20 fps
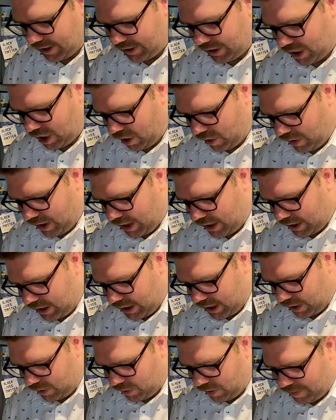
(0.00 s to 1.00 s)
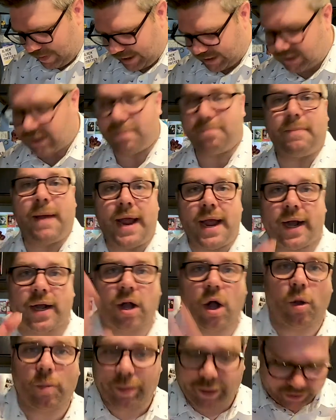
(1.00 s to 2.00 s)
you know, and we'll make some mea
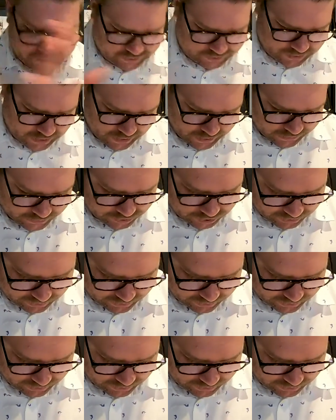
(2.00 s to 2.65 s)
culpas to